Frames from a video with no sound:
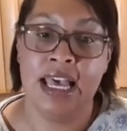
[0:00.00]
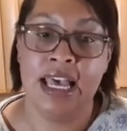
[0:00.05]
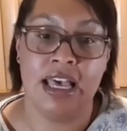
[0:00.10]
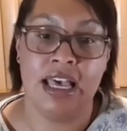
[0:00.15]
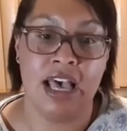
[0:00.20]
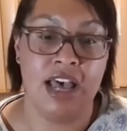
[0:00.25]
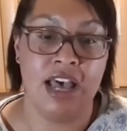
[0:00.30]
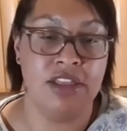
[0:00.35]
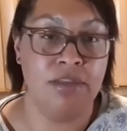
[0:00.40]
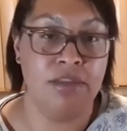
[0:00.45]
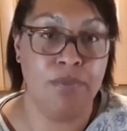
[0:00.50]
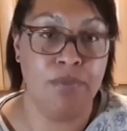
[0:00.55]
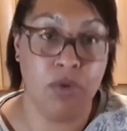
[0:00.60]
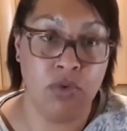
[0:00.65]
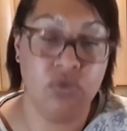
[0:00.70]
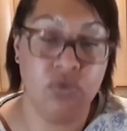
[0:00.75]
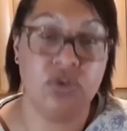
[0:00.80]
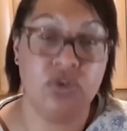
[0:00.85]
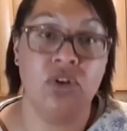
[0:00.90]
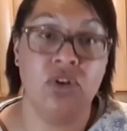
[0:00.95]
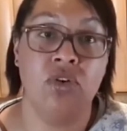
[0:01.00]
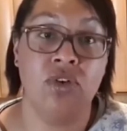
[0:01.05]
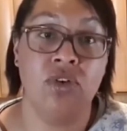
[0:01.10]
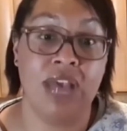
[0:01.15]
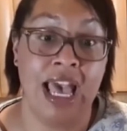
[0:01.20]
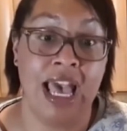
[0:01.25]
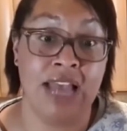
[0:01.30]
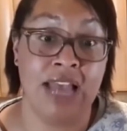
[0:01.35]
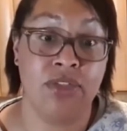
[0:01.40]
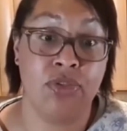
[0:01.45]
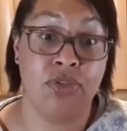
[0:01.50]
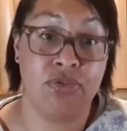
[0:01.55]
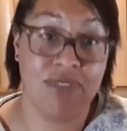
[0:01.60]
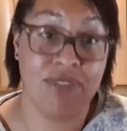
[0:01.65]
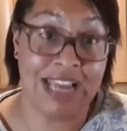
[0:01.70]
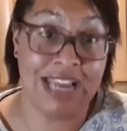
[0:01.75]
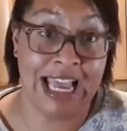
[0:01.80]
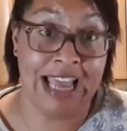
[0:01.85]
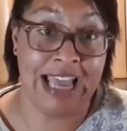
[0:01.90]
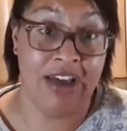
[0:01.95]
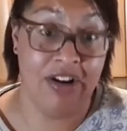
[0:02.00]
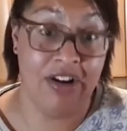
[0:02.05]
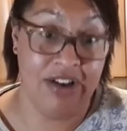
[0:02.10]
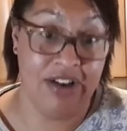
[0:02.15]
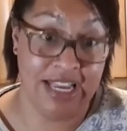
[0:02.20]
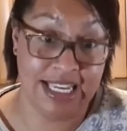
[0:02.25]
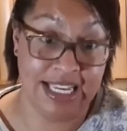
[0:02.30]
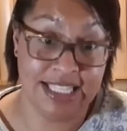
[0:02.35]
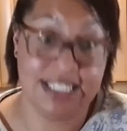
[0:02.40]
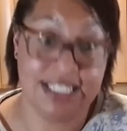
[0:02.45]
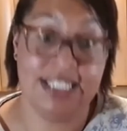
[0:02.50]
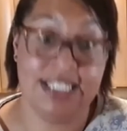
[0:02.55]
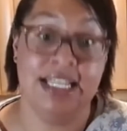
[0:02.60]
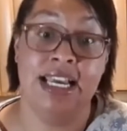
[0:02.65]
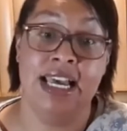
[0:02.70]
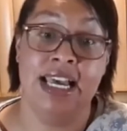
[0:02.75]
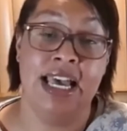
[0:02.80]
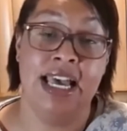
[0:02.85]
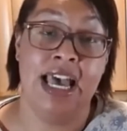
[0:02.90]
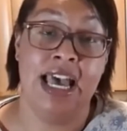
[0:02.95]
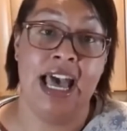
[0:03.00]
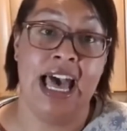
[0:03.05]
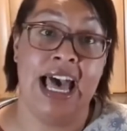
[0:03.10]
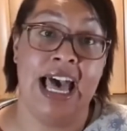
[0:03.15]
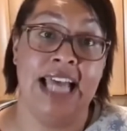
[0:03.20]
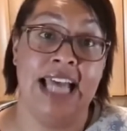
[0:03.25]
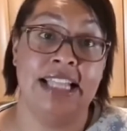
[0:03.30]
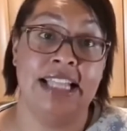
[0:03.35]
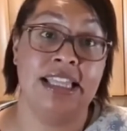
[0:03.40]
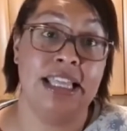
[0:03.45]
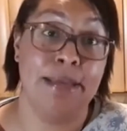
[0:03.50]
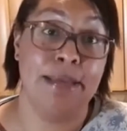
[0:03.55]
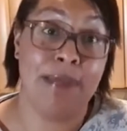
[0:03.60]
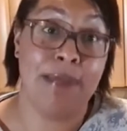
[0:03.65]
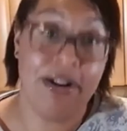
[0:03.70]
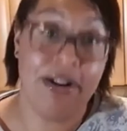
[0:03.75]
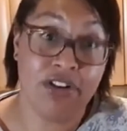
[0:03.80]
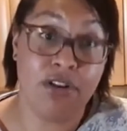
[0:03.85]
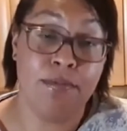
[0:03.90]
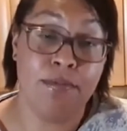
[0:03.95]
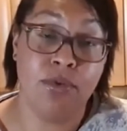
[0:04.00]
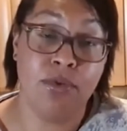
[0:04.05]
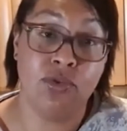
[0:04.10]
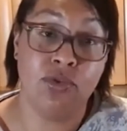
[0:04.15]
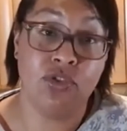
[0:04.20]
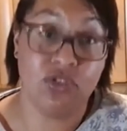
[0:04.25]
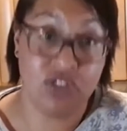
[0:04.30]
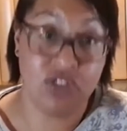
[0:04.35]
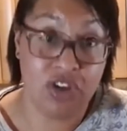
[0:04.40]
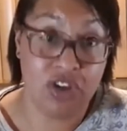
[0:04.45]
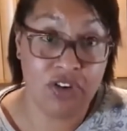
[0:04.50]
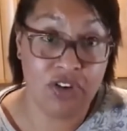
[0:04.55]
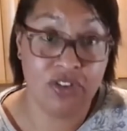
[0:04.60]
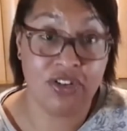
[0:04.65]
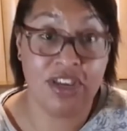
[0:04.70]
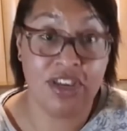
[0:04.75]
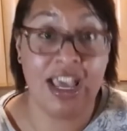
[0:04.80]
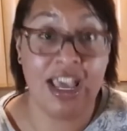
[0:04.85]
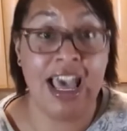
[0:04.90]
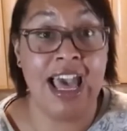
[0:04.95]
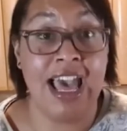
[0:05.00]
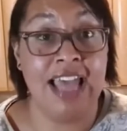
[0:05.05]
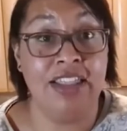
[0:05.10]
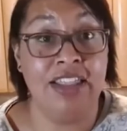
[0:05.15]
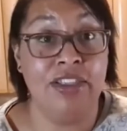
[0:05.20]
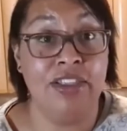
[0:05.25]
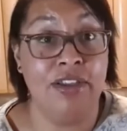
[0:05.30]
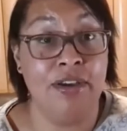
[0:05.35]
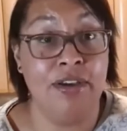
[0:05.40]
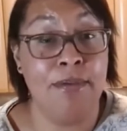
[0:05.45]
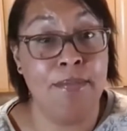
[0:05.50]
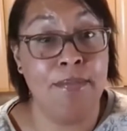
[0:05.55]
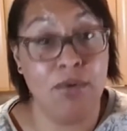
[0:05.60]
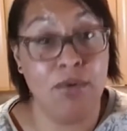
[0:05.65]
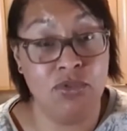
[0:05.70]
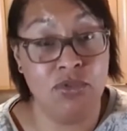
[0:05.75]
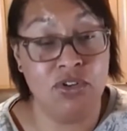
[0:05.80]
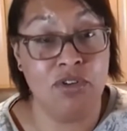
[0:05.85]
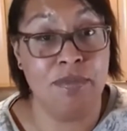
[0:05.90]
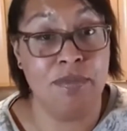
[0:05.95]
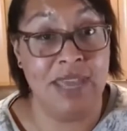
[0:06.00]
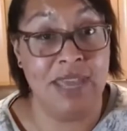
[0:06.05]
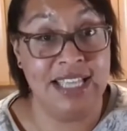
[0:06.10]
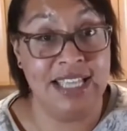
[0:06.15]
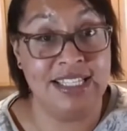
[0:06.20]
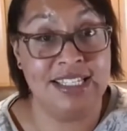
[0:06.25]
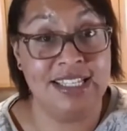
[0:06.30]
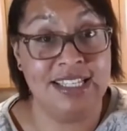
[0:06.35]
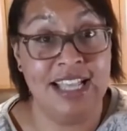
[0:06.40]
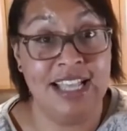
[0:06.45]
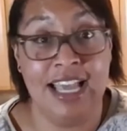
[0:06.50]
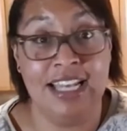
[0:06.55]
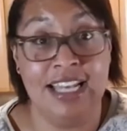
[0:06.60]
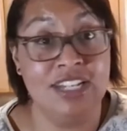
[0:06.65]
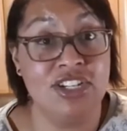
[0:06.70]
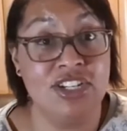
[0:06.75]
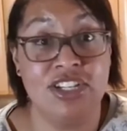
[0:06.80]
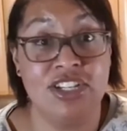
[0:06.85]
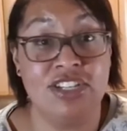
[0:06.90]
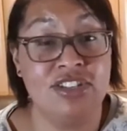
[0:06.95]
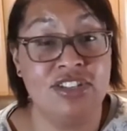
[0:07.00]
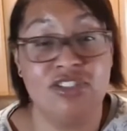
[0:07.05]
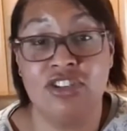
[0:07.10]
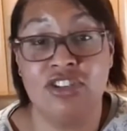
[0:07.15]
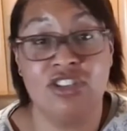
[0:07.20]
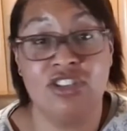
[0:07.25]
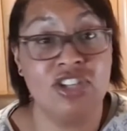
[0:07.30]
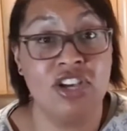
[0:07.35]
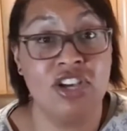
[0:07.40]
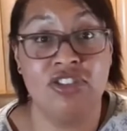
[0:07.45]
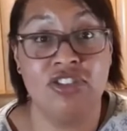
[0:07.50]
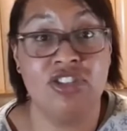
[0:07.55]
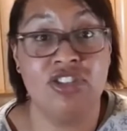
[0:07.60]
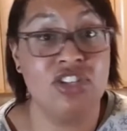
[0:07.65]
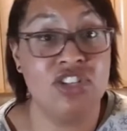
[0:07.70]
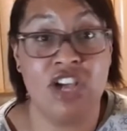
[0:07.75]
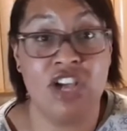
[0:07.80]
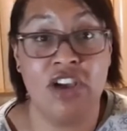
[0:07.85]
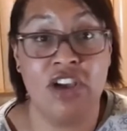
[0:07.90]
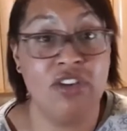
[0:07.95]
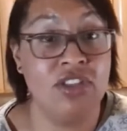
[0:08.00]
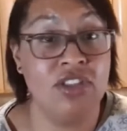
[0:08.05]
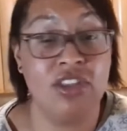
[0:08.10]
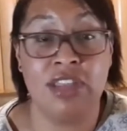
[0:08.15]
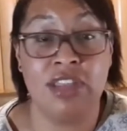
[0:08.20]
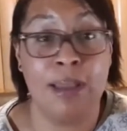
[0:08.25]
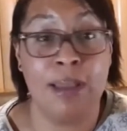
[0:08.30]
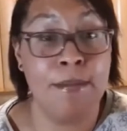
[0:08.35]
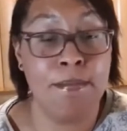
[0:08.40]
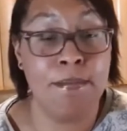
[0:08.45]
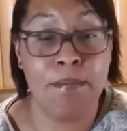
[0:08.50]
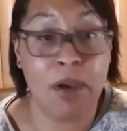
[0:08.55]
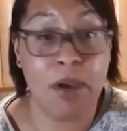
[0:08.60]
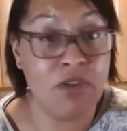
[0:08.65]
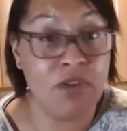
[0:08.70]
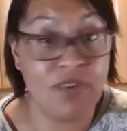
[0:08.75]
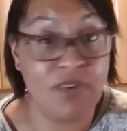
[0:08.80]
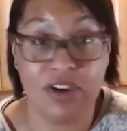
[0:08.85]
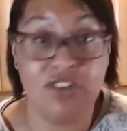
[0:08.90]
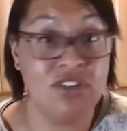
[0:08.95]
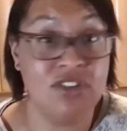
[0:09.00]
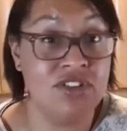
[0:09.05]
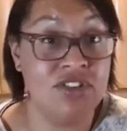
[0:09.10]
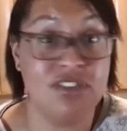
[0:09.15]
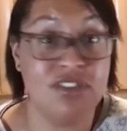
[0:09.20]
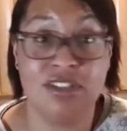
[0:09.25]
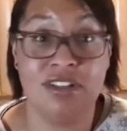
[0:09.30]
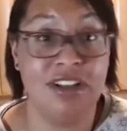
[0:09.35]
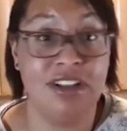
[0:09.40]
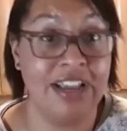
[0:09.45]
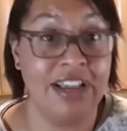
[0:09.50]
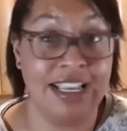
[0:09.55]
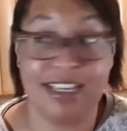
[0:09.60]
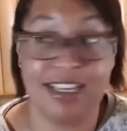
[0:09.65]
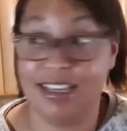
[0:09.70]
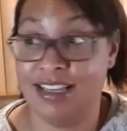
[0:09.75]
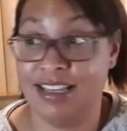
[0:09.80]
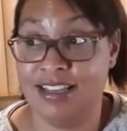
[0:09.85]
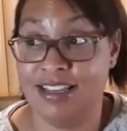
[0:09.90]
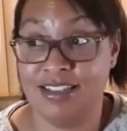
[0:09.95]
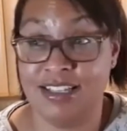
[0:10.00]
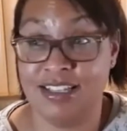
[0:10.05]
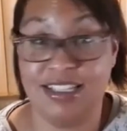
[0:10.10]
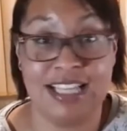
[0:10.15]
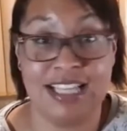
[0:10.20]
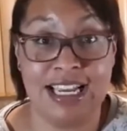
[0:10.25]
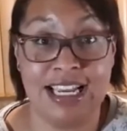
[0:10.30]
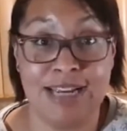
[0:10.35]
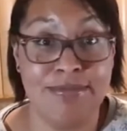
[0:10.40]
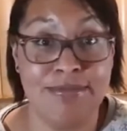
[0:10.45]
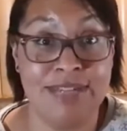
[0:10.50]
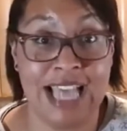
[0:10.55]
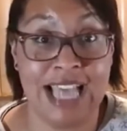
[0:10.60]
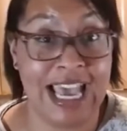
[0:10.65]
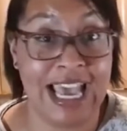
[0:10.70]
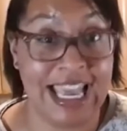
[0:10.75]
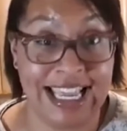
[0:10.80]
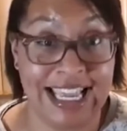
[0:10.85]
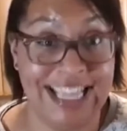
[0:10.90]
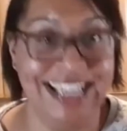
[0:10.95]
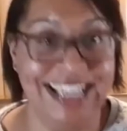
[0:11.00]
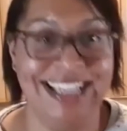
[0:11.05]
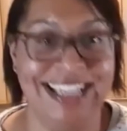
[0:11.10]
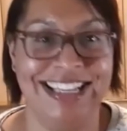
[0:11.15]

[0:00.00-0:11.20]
The Bulldog had 3 AIs, and the American Bulldog took and the Bulldog missed. And it just goes to show that they both owners, like, it's the same day,